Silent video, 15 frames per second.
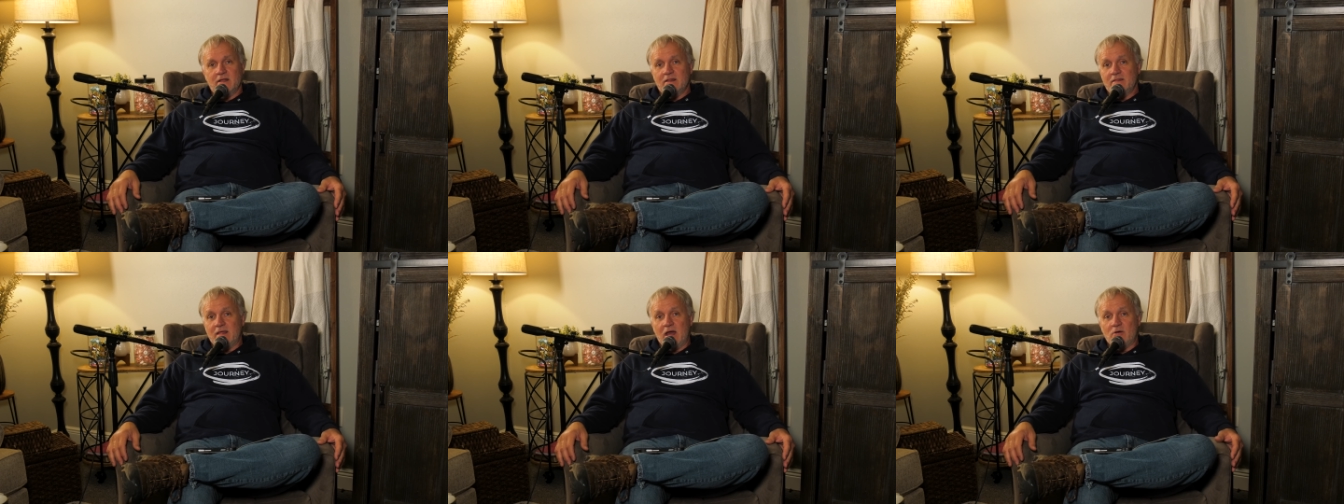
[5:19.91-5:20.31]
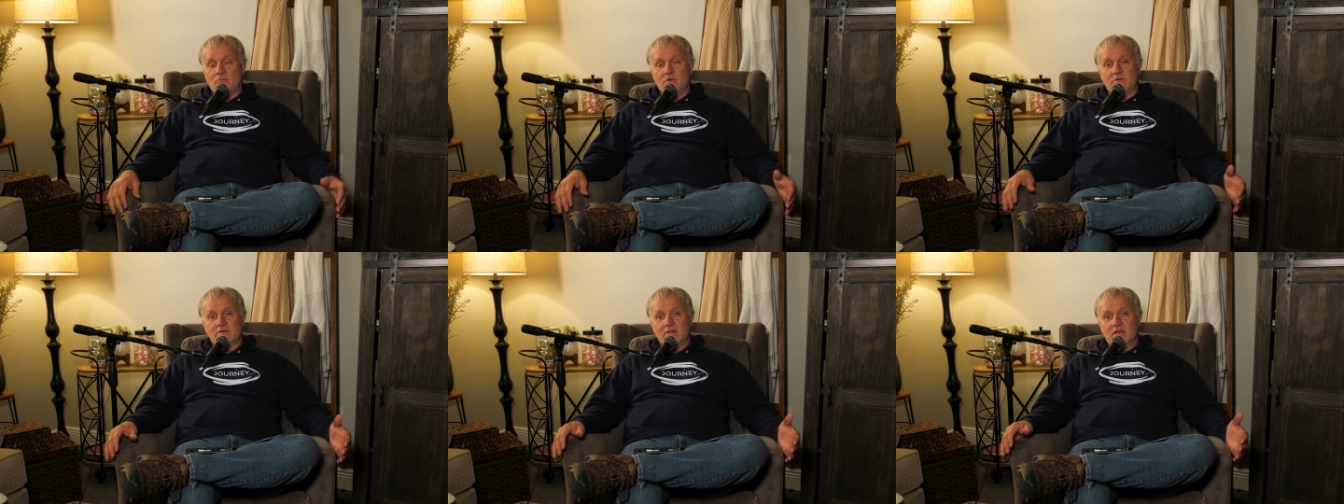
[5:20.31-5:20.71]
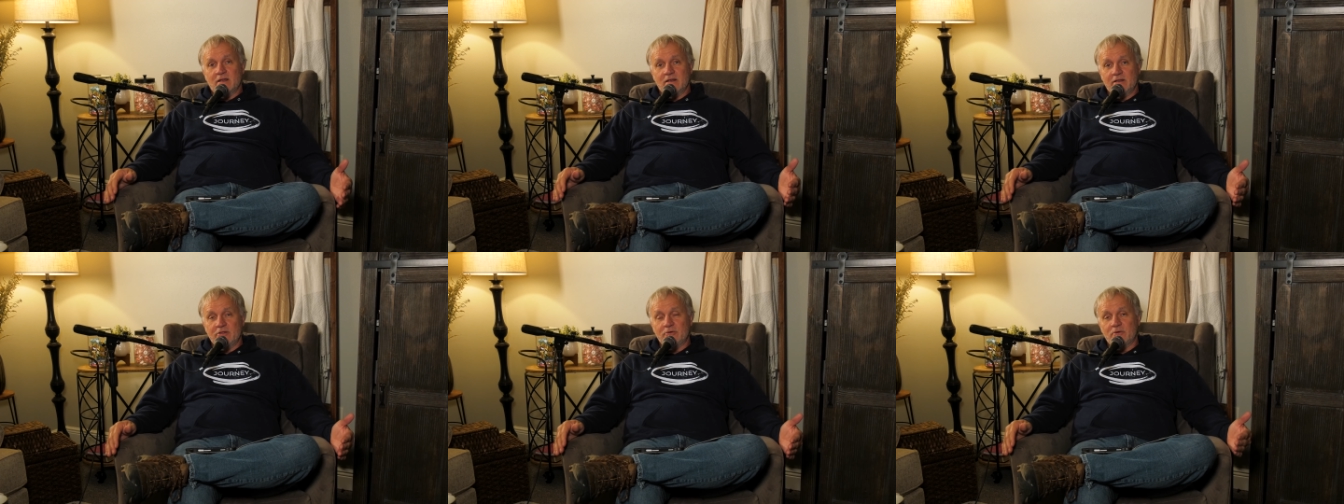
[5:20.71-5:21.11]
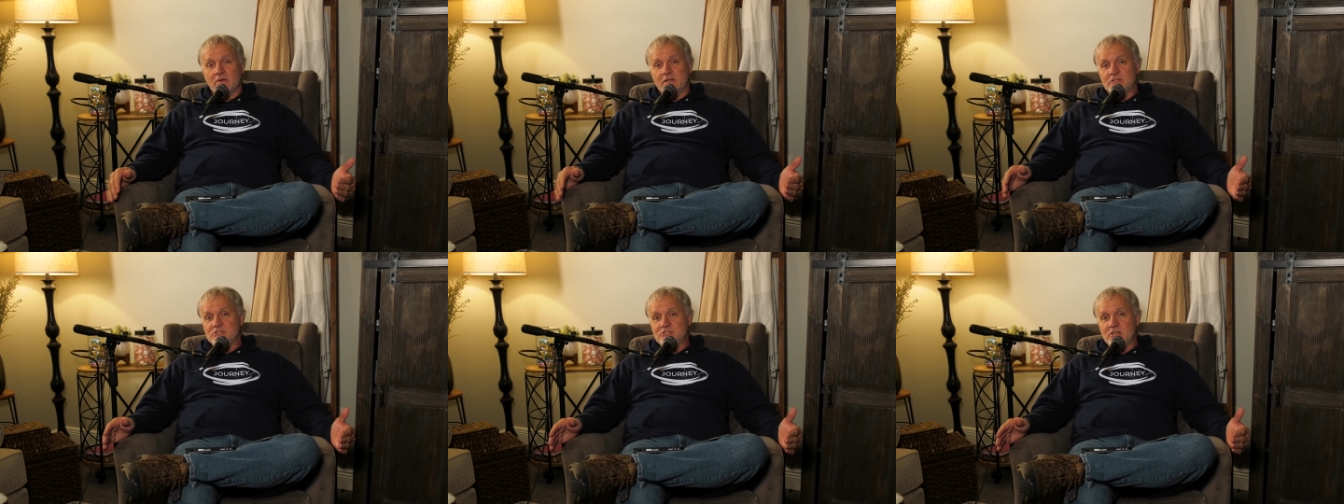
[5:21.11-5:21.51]
that would
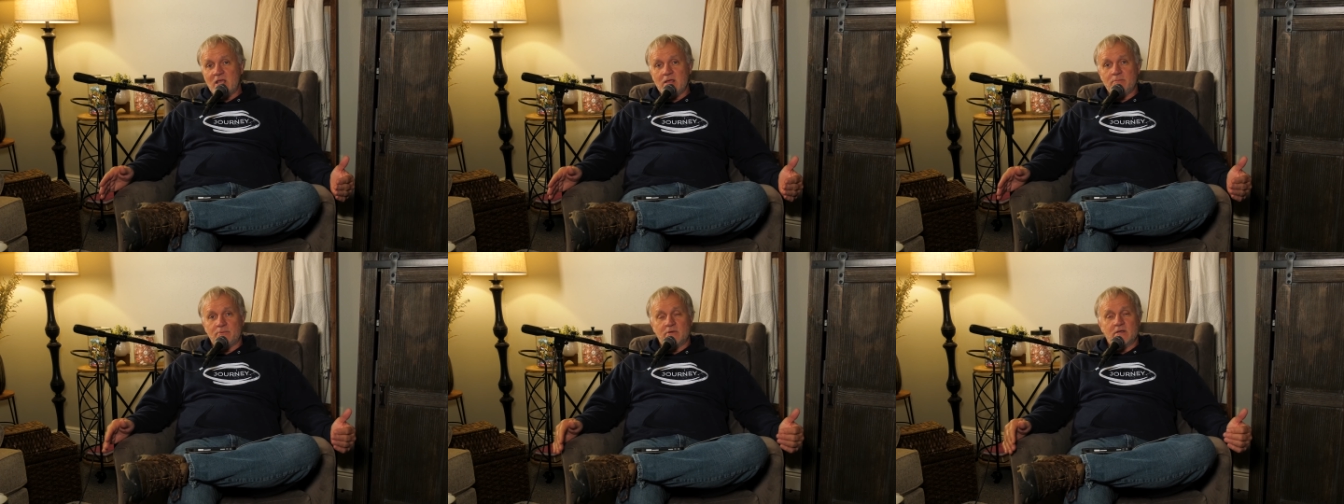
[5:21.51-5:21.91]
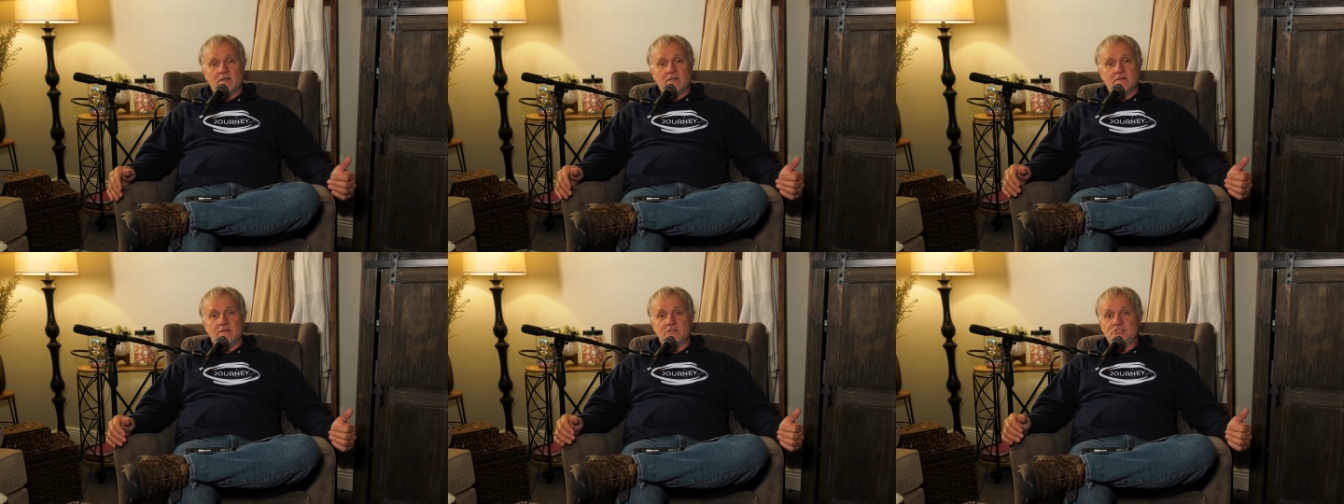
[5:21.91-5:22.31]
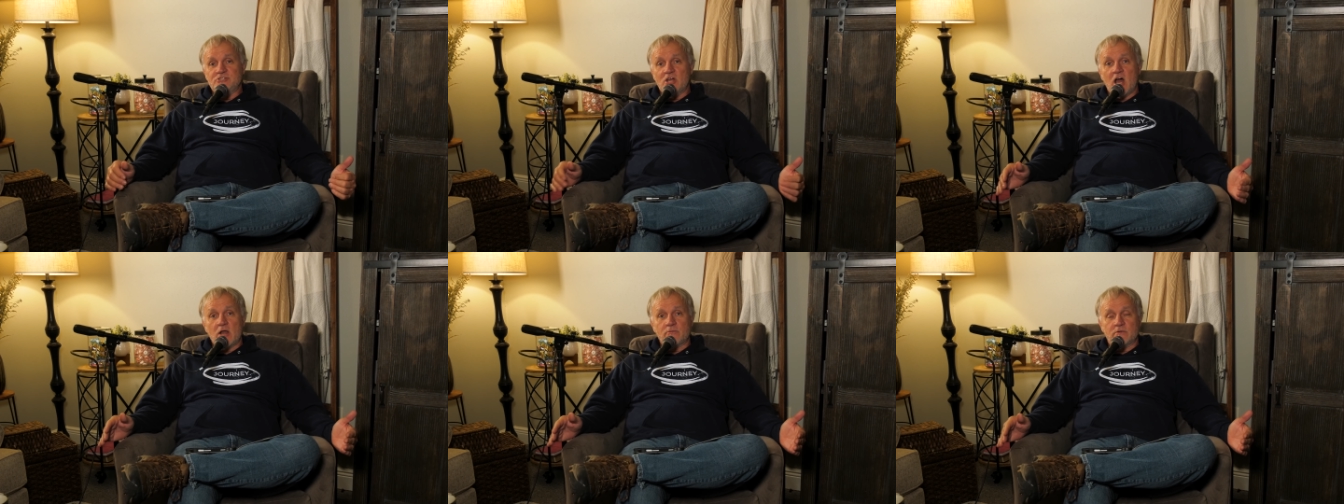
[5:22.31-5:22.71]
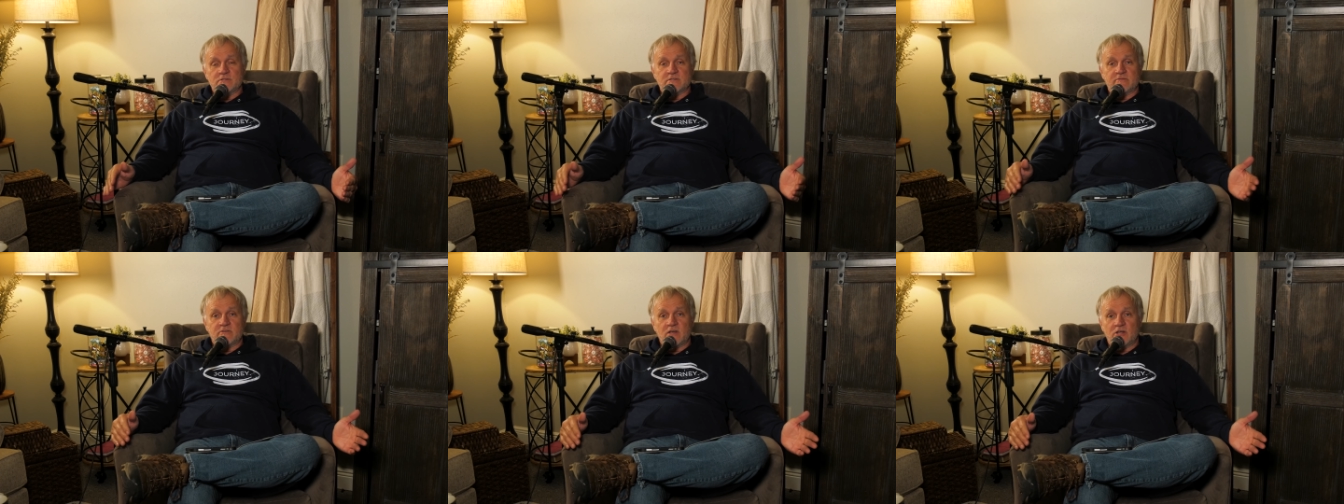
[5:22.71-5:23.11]
literally shape the
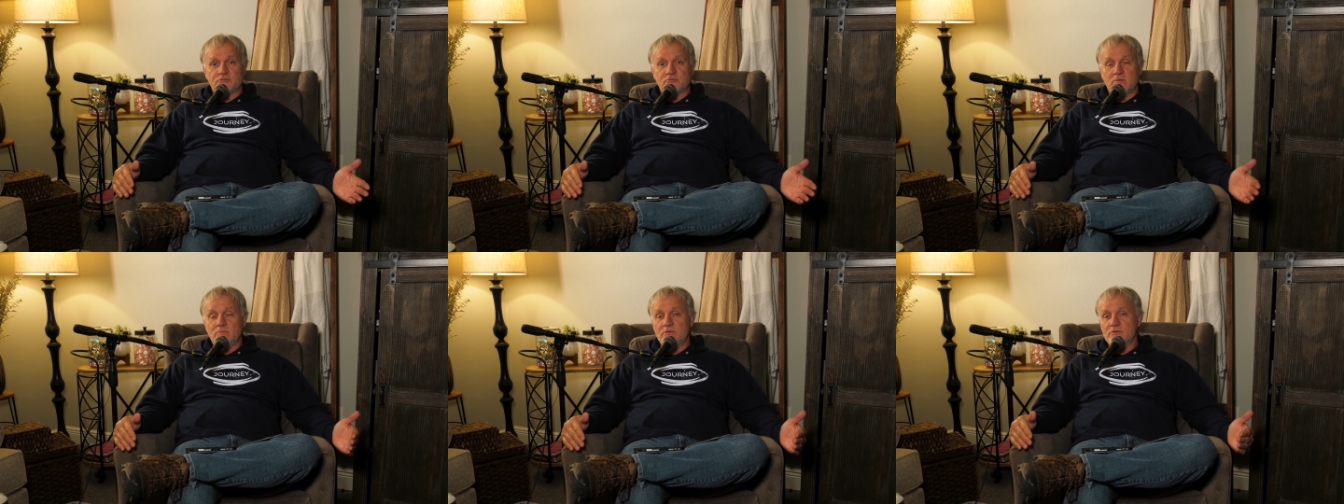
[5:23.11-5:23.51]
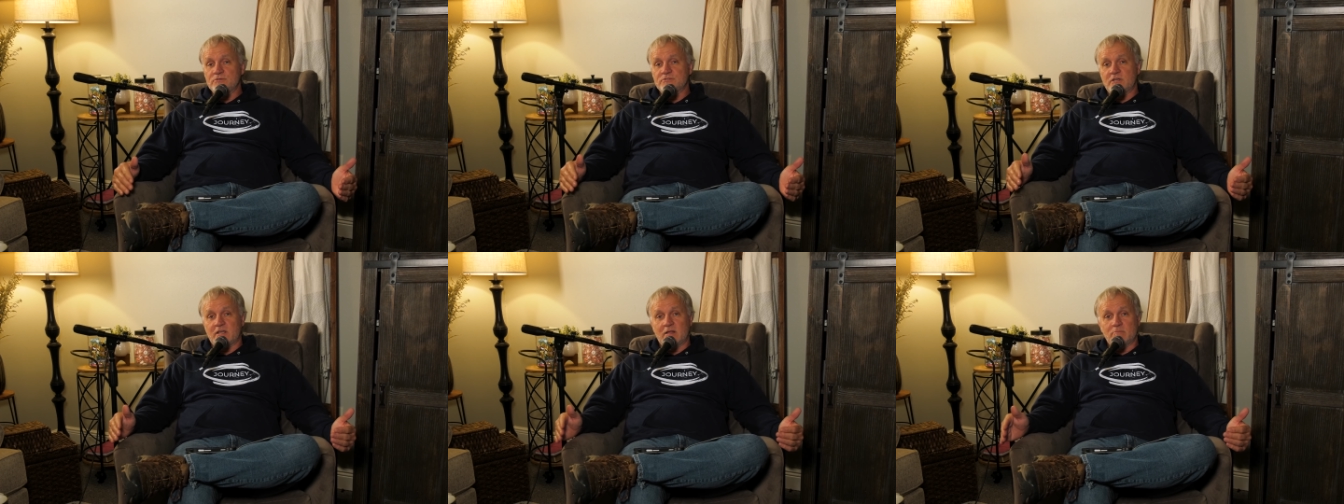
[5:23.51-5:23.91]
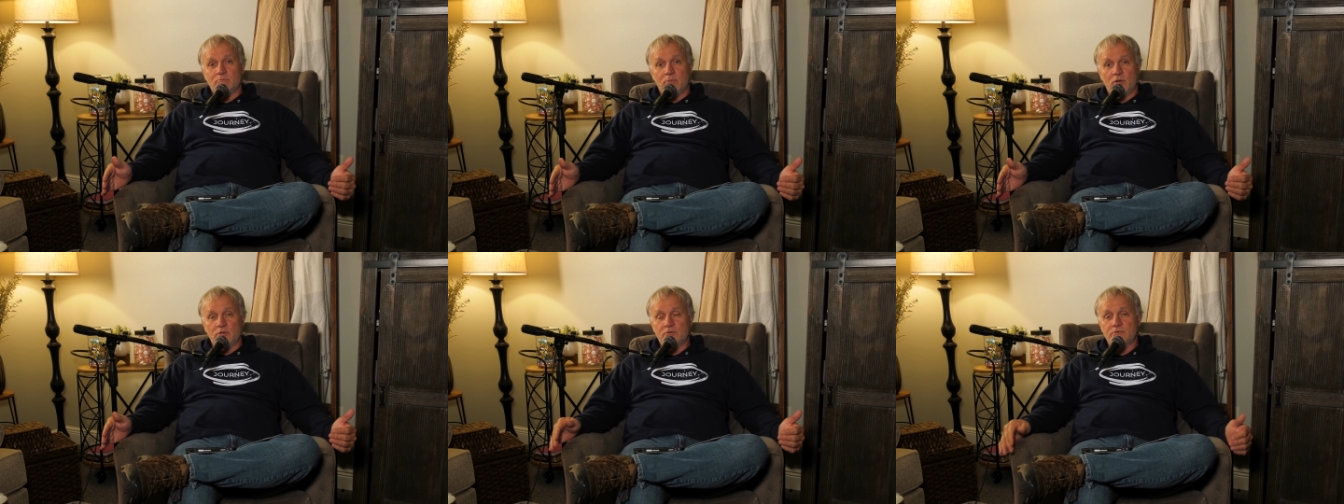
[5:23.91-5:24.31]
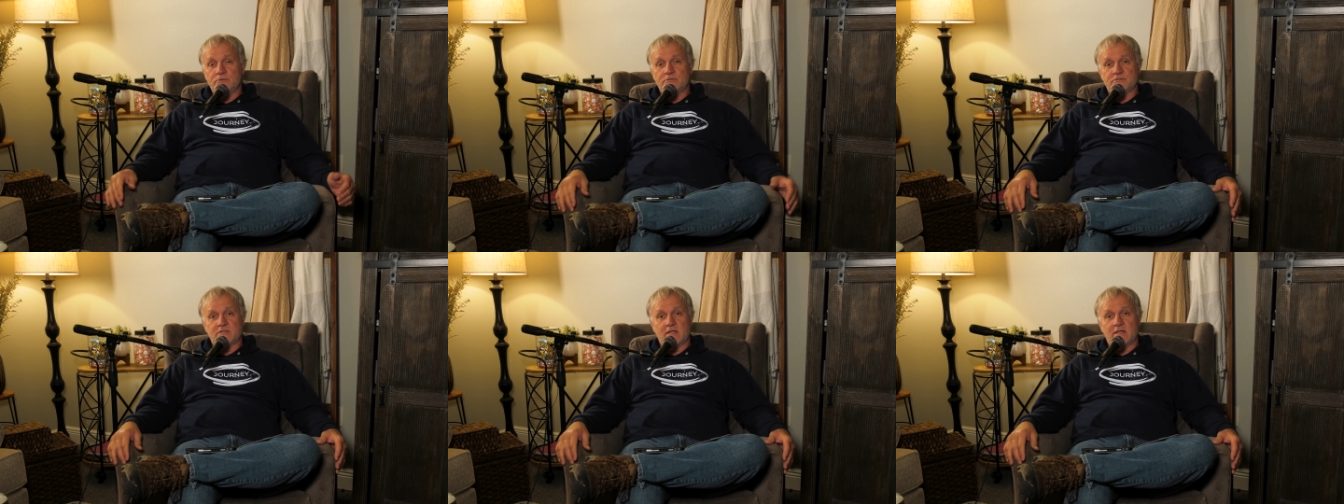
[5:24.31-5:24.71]
genres of country music and
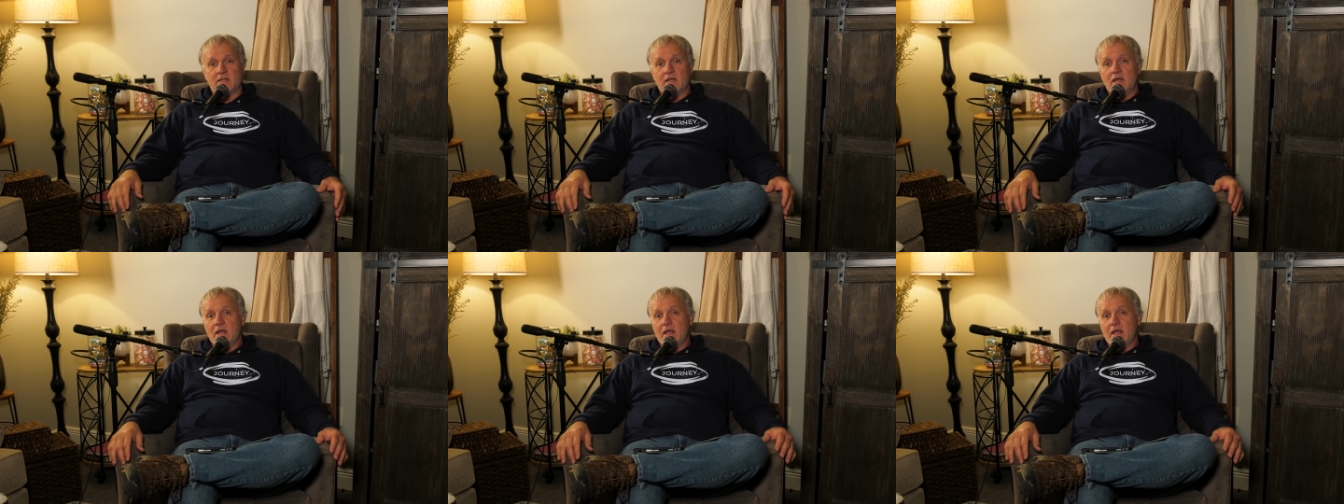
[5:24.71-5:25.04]
blues and,